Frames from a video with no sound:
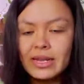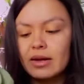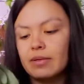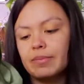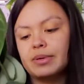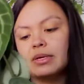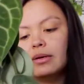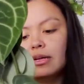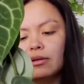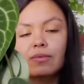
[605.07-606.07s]
here, but
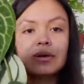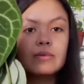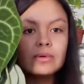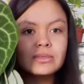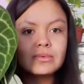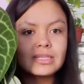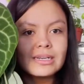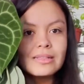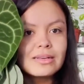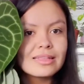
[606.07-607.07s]
I don't know what. We'll take a
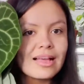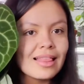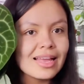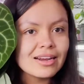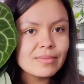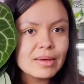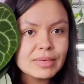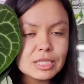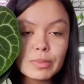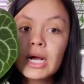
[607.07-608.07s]
look at that later. Maybe
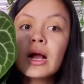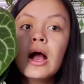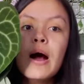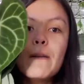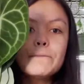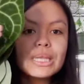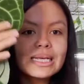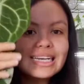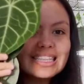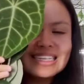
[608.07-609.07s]
it's a bug. But
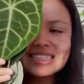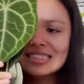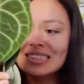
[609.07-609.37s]
look at this.